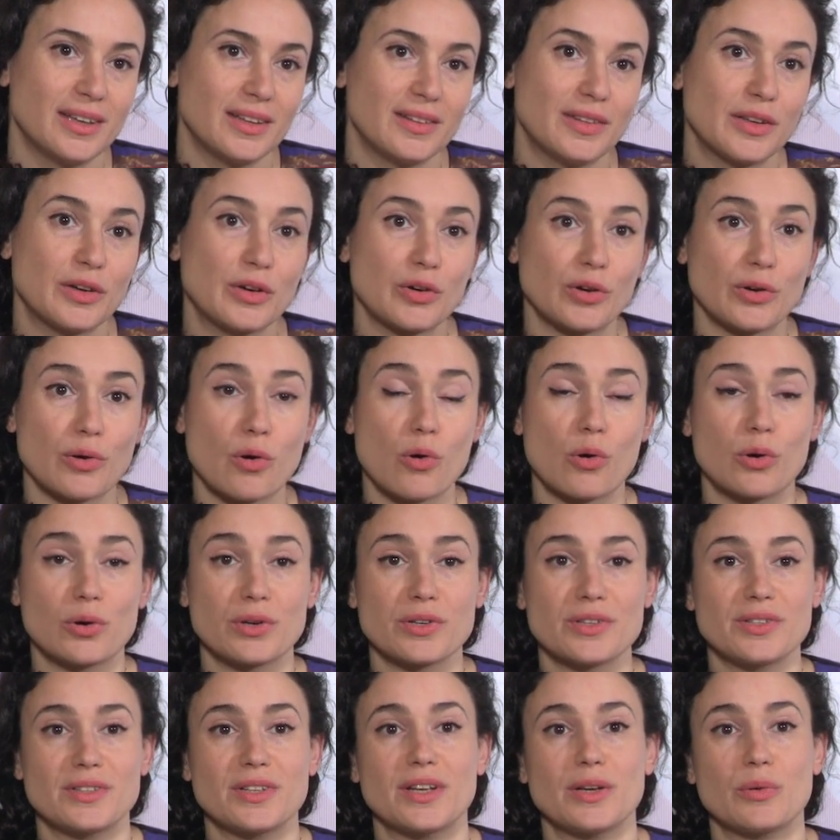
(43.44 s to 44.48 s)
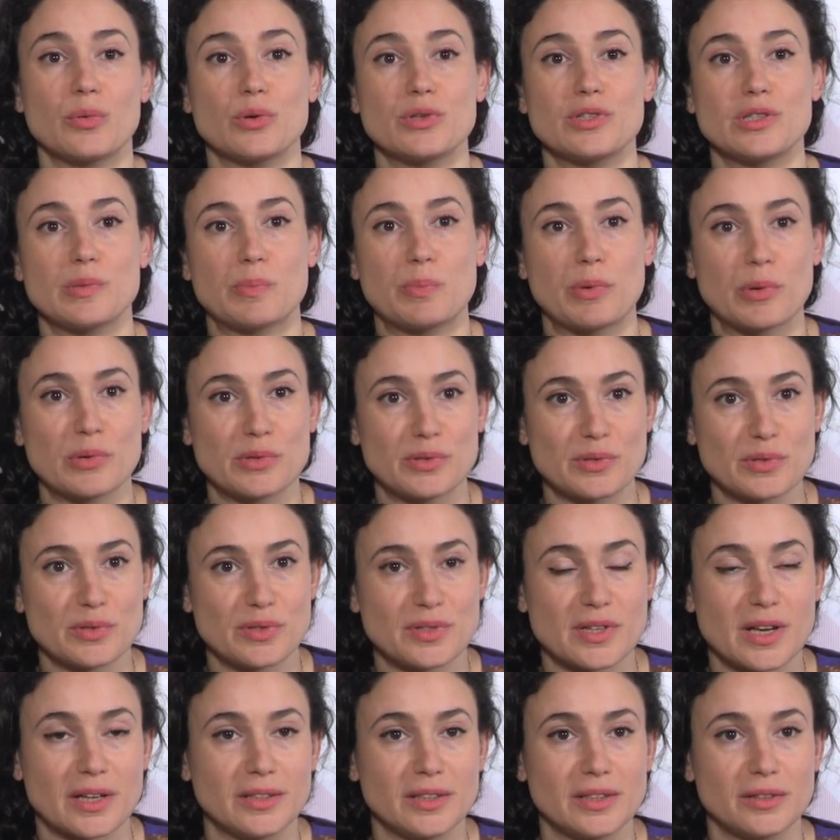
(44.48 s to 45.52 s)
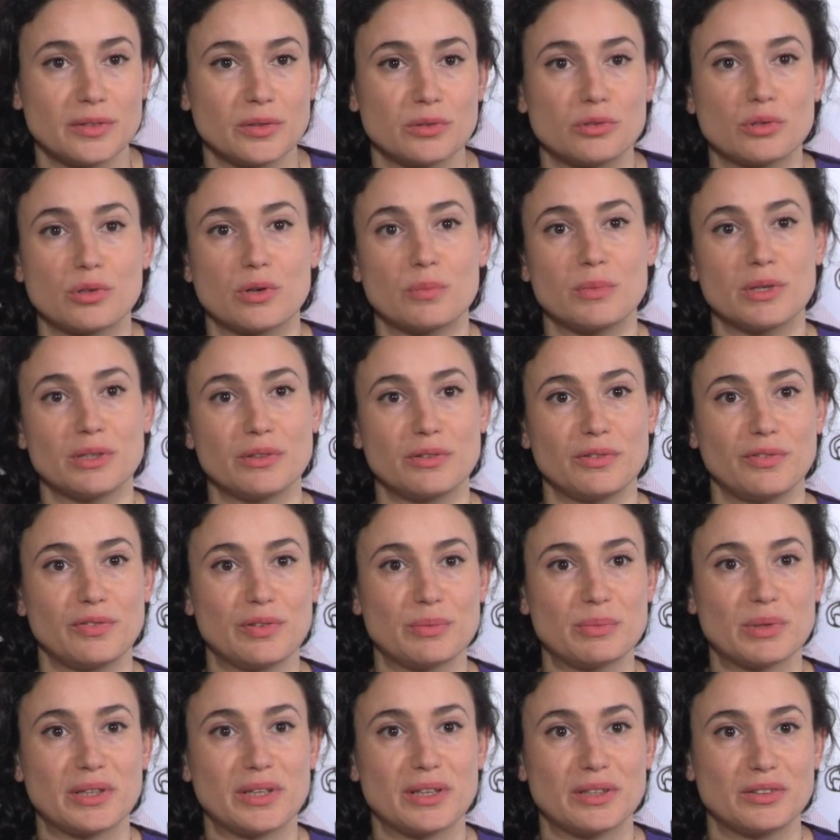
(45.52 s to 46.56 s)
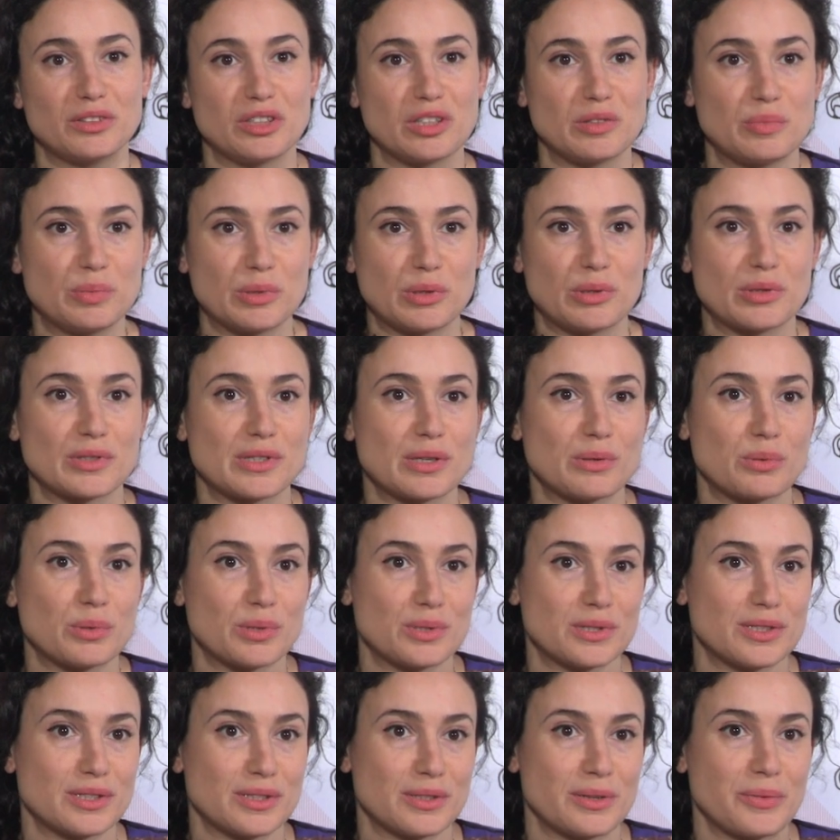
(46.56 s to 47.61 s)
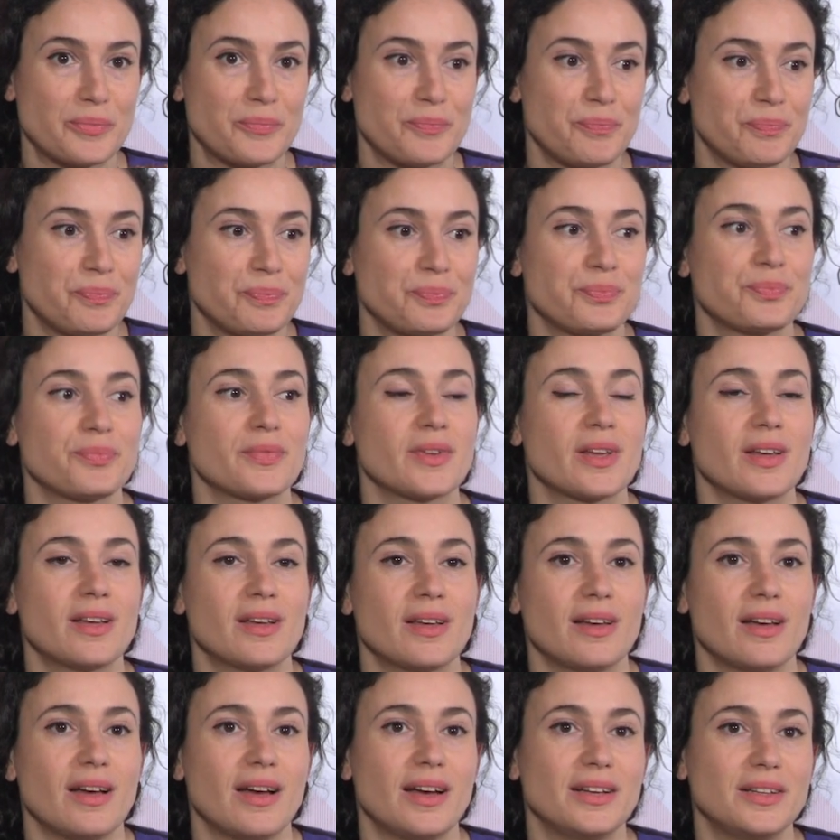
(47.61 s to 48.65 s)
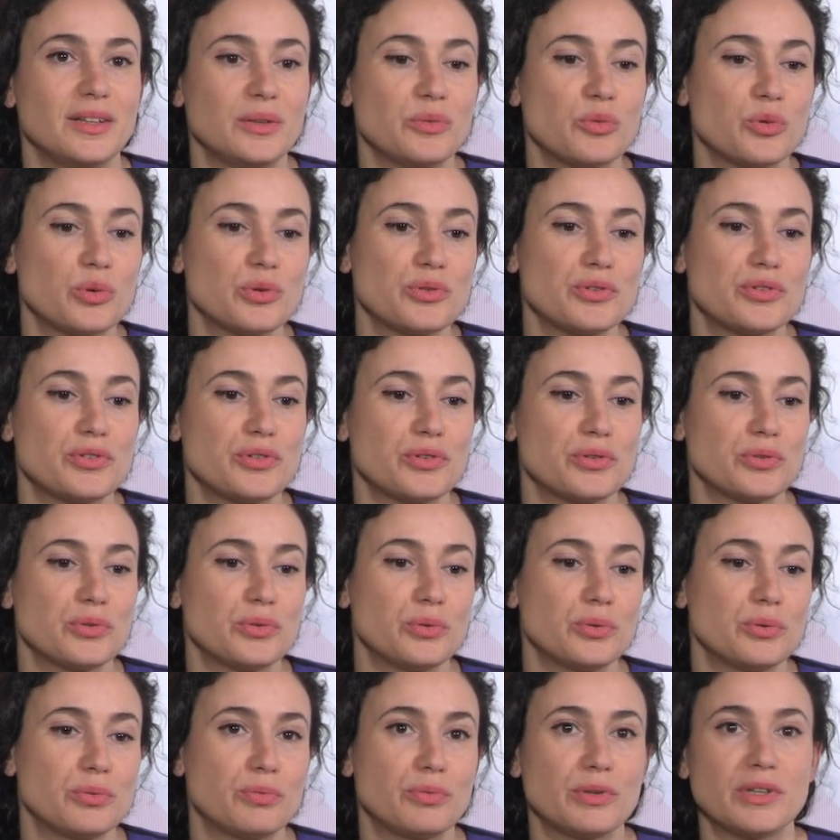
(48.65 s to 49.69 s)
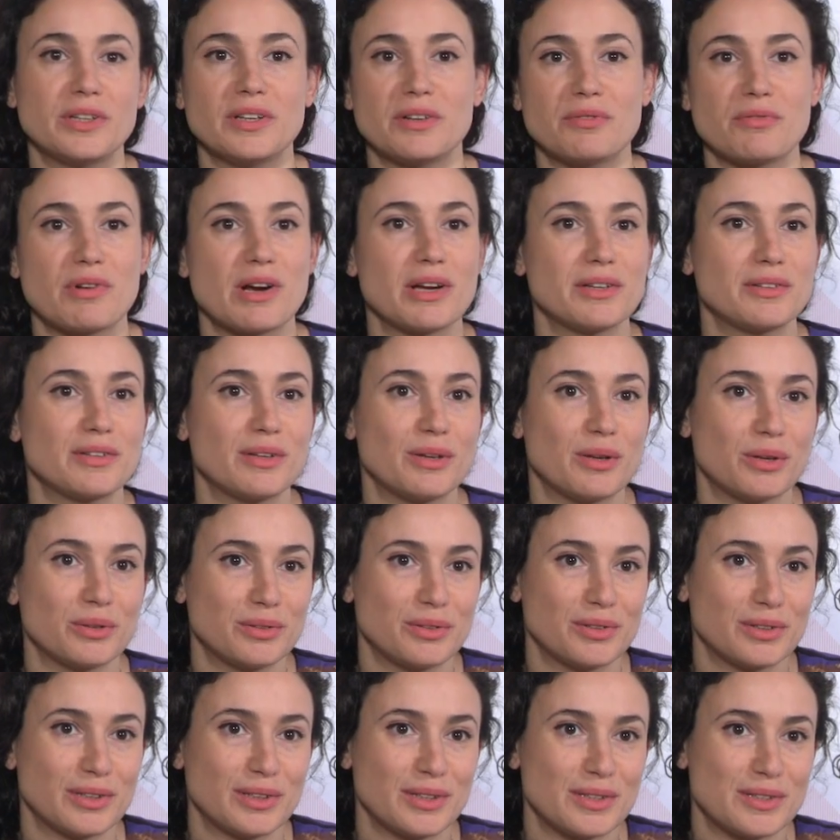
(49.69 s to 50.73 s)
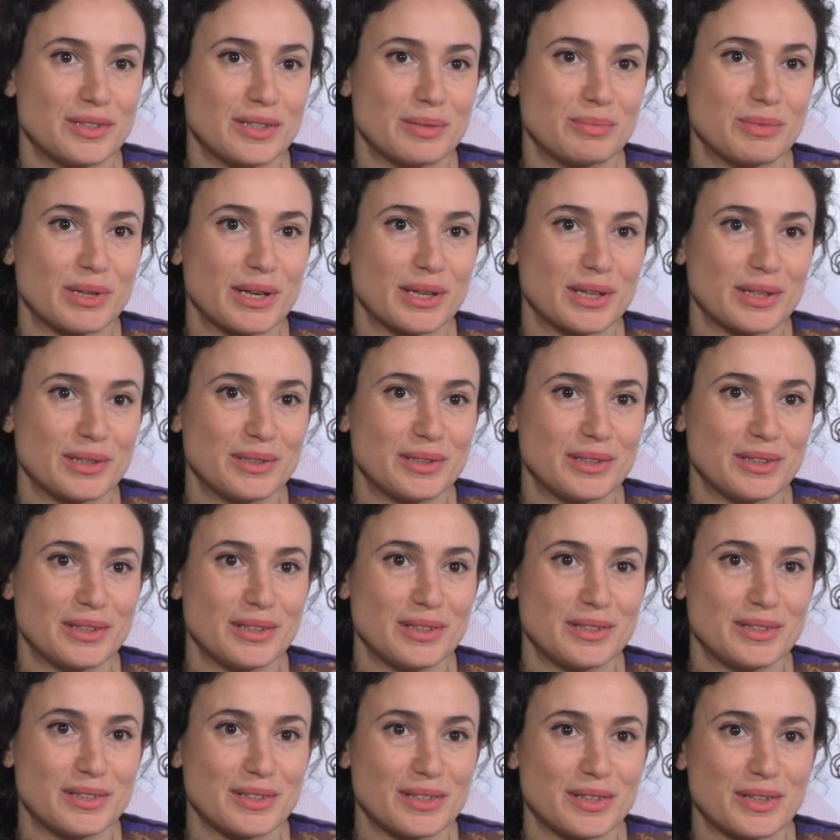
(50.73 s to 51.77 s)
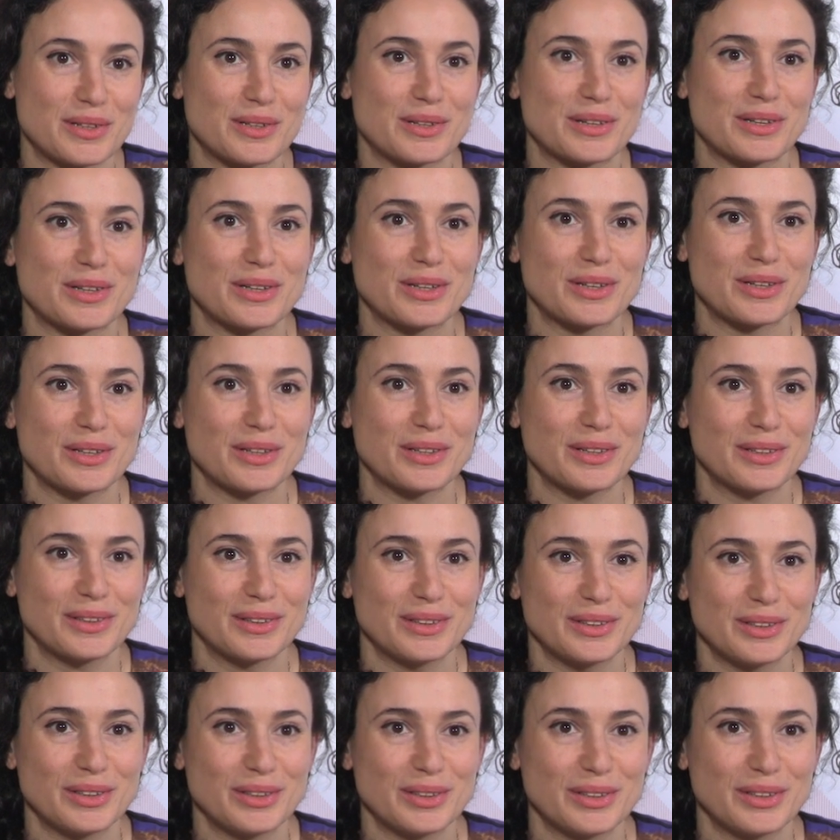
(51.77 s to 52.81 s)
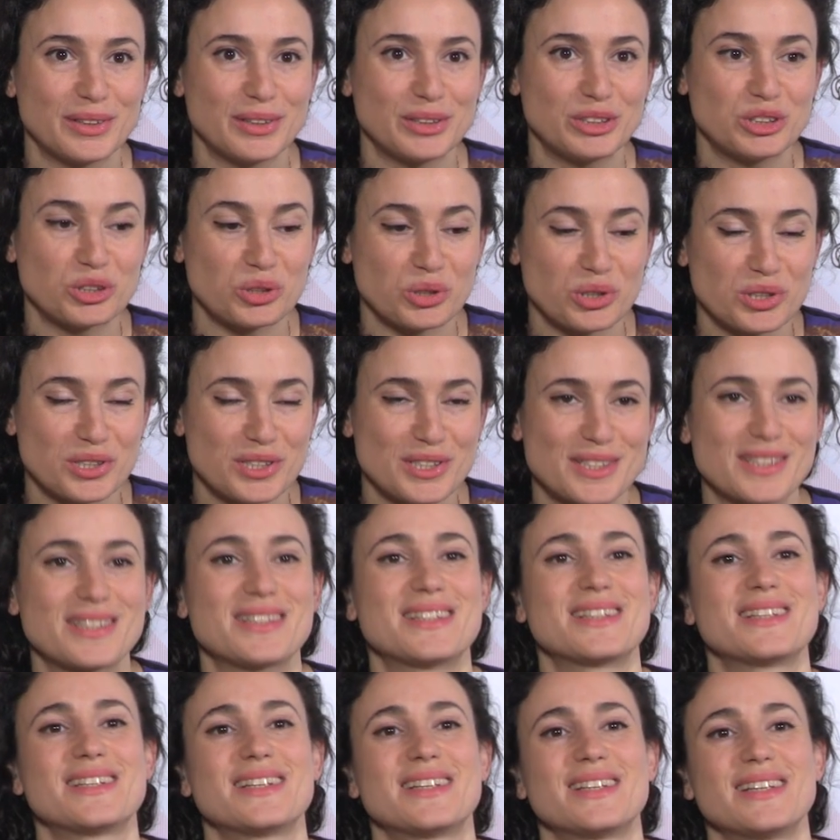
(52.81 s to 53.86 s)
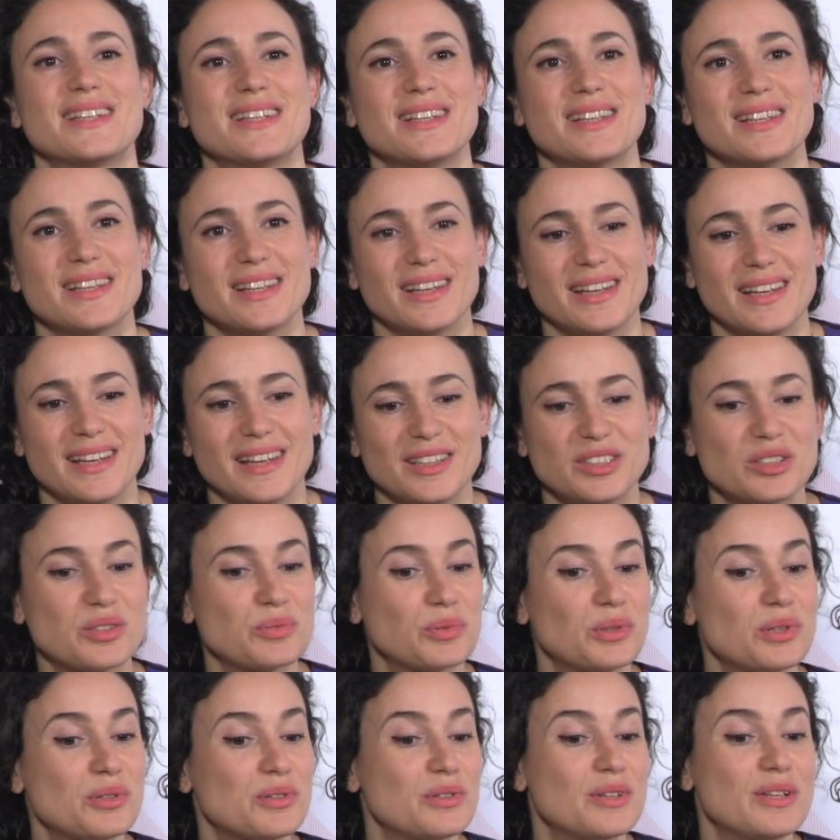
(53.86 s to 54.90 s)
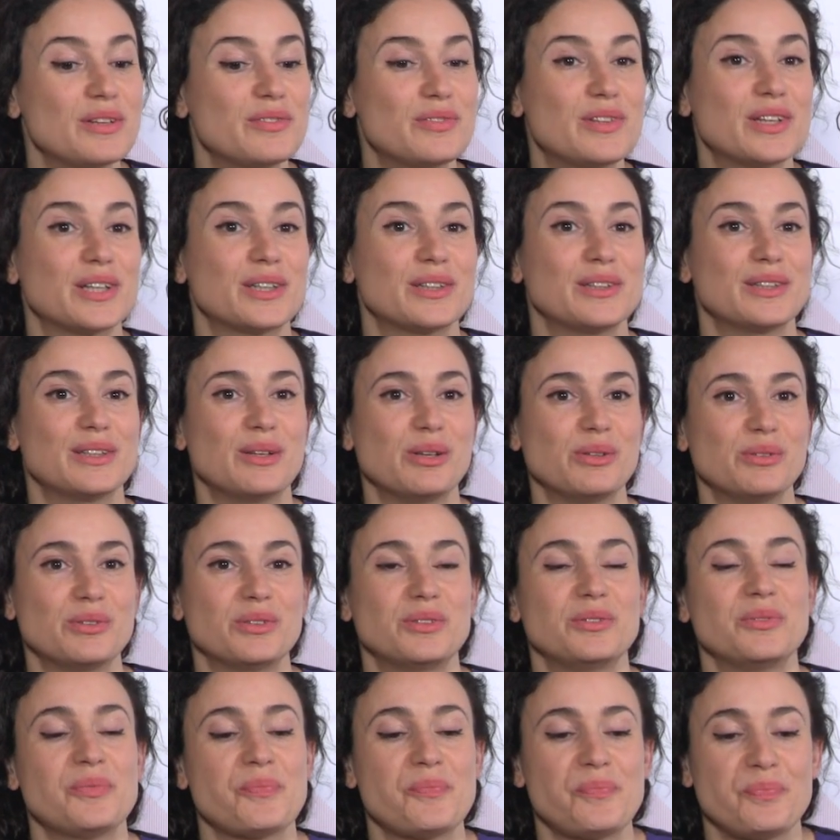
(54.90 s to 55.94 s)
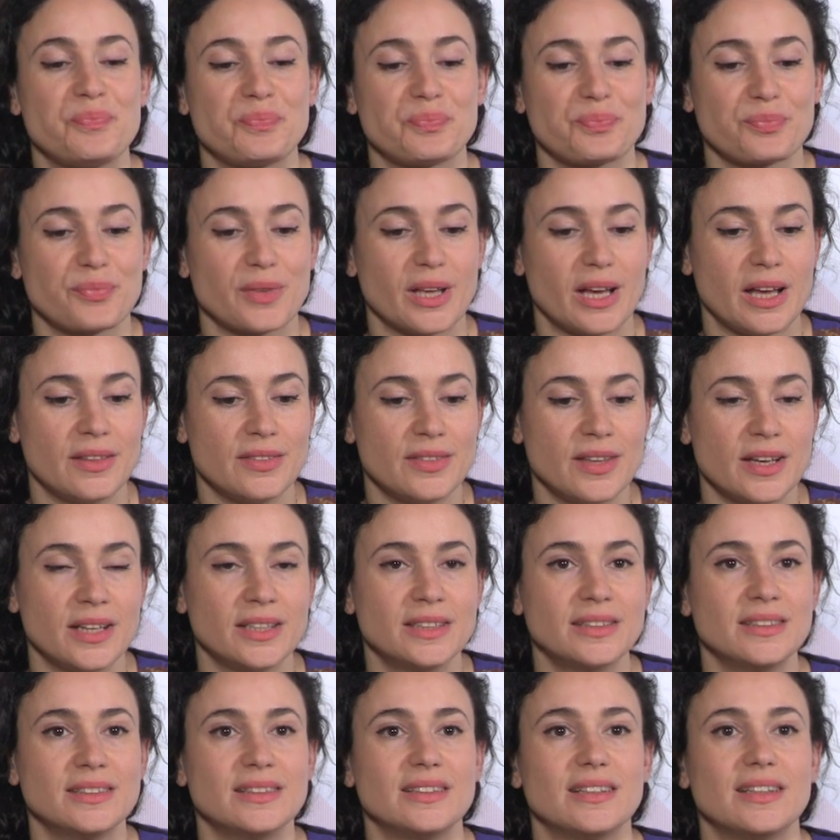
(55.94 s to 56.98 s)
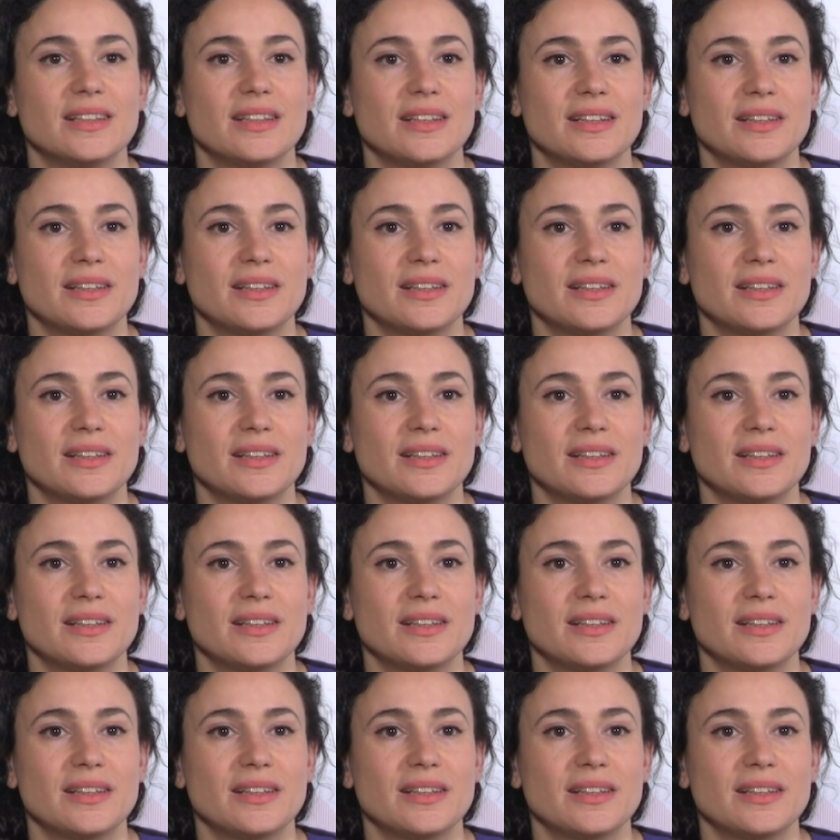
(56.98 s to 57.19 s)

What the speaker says: the course that I was supposed to study to documentary filmmaking just because I didn't want to read and write a lot, and it seemed like an easier choice. I just wanted to live there in London. And then